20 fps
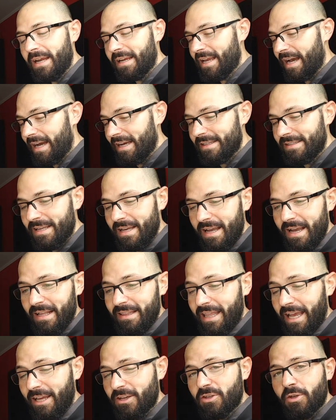guys,
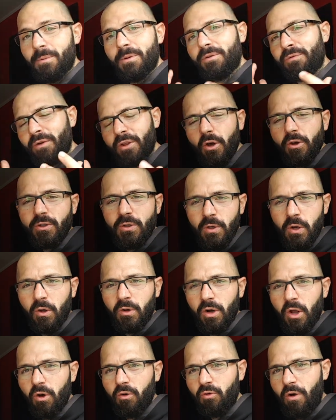thank you so much. For those who don't
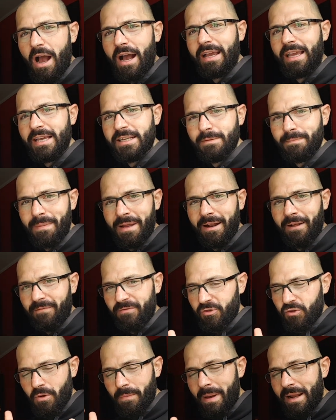know, Rocky has been a
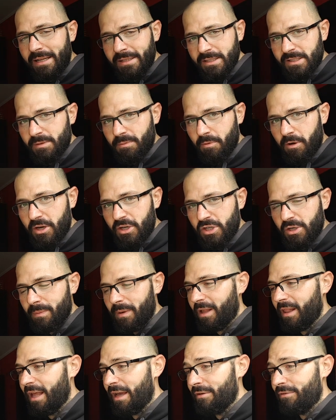tremendous inspiration in my
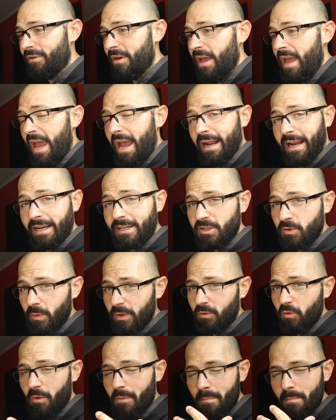life, and I just went
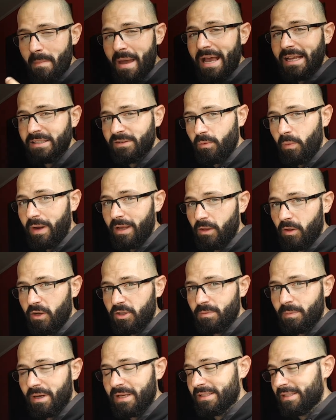through a massive weight loss
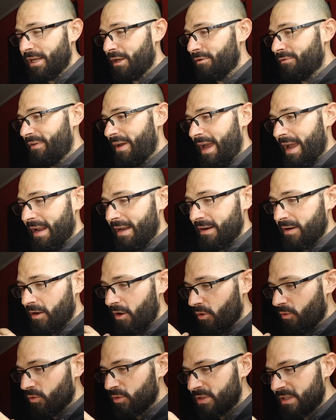myself. And
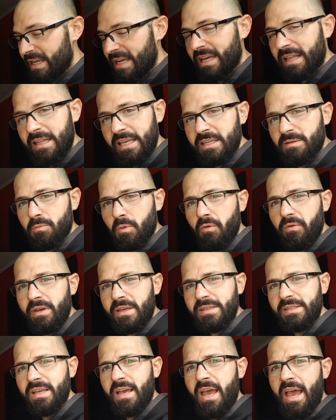uh, seeing these
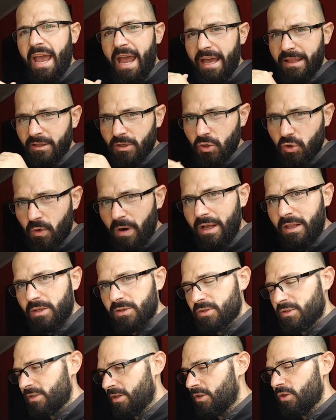movies and the
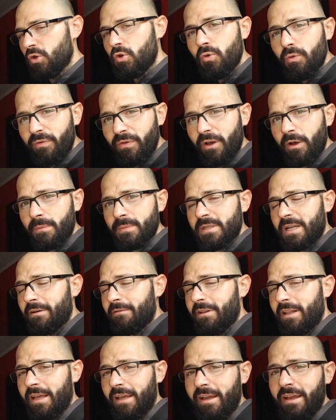trailers to the new films and
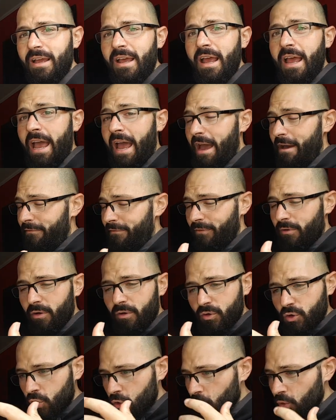everything have
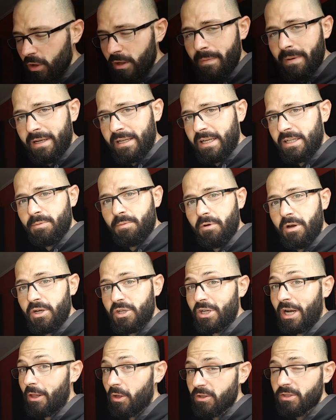truly been an
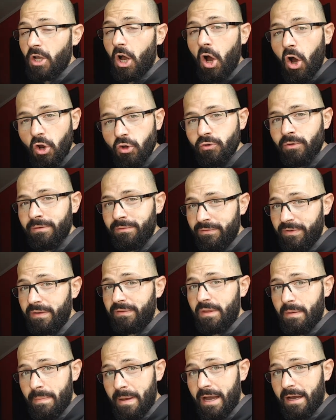inspiration. I lost
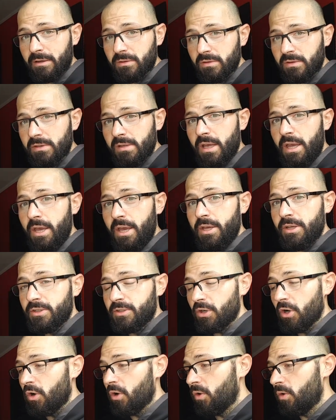150 pounds.
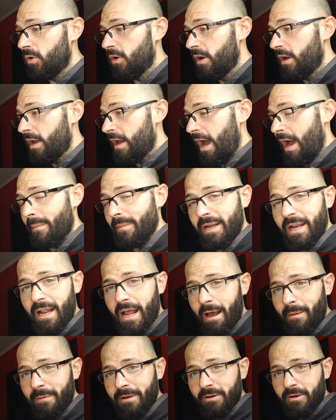So I mean,
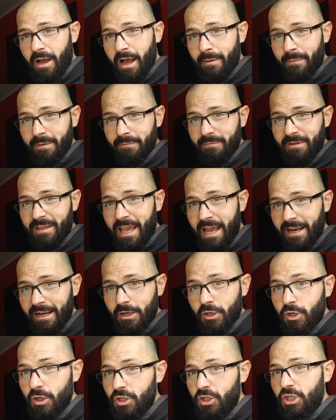I'm in I'm getting
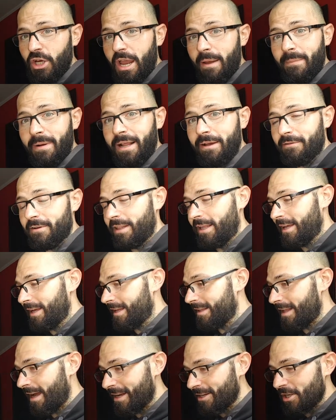in good shape and everything,
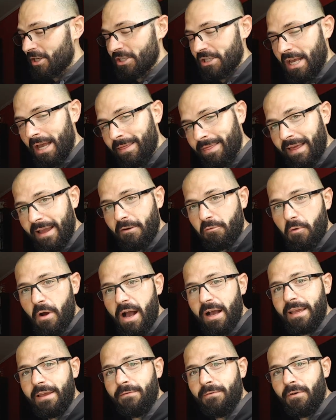and I just I thank
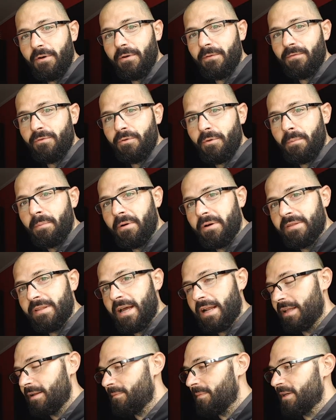Rocky for for putting
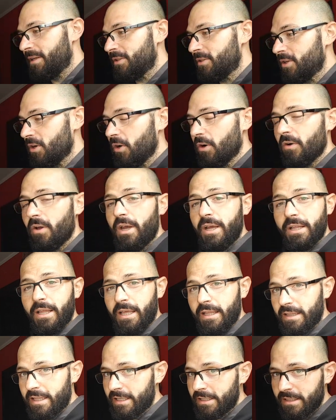that in me. So
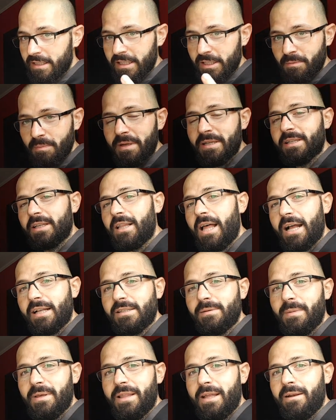it, this this means a lot
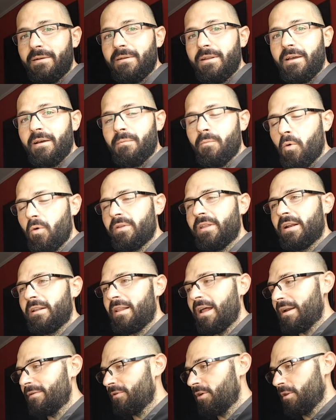to me than uh, more than a
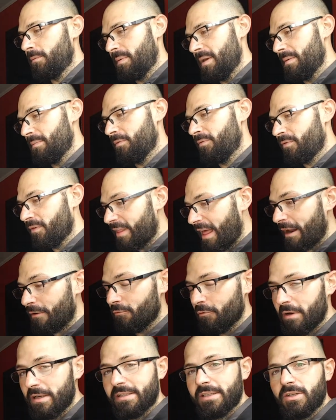lot of other people for that
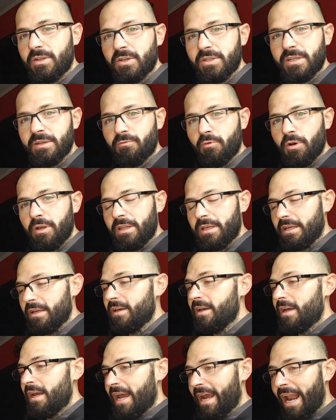reason because it really
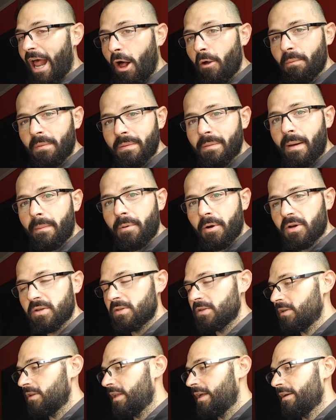it helped me in my
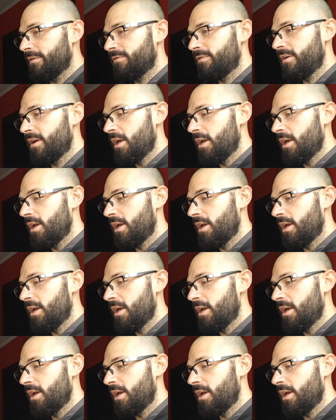personal life.